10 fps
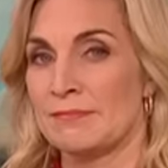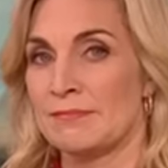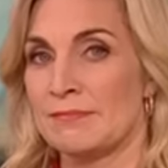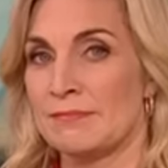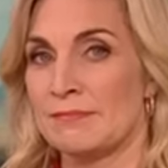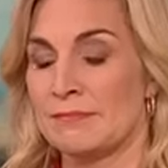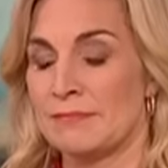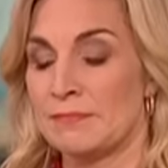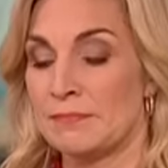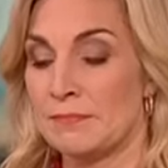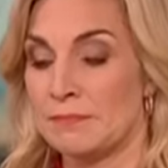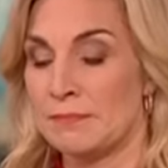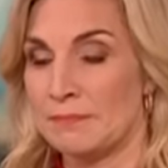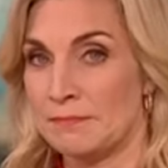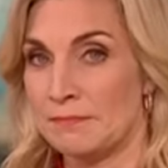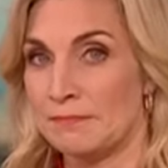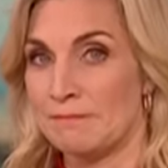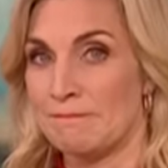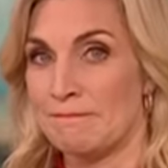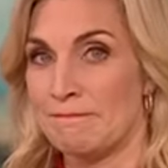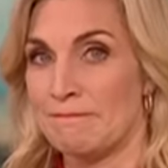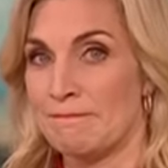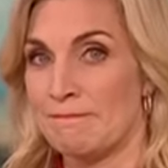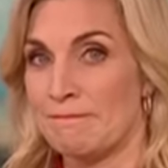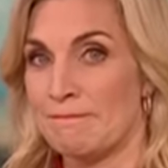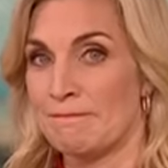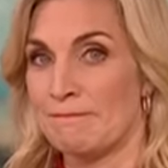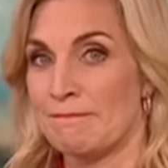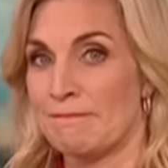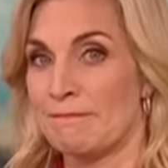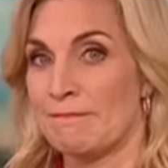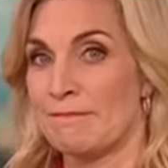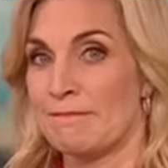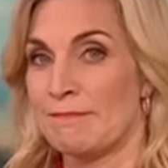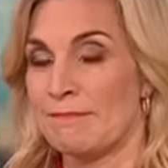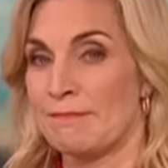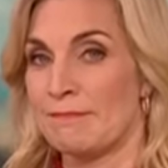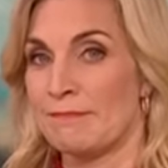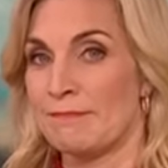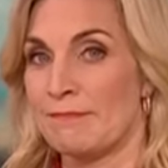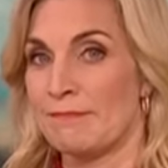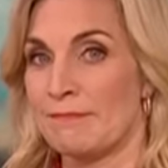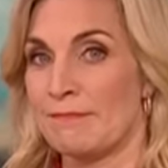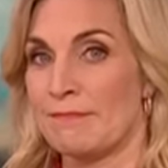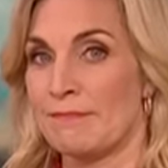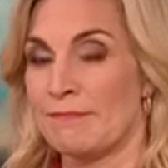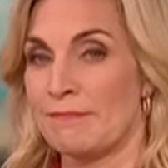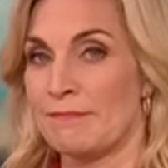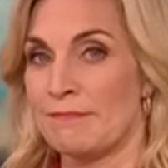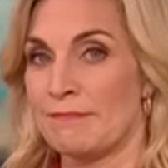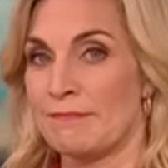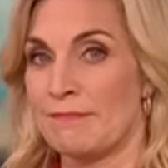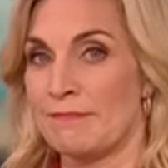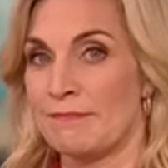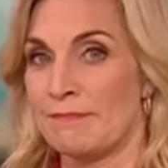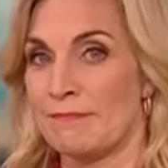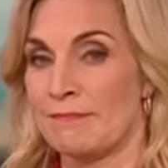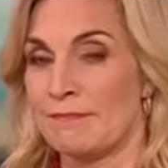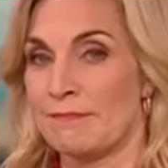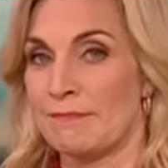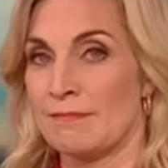No words are spoken by the person on screen.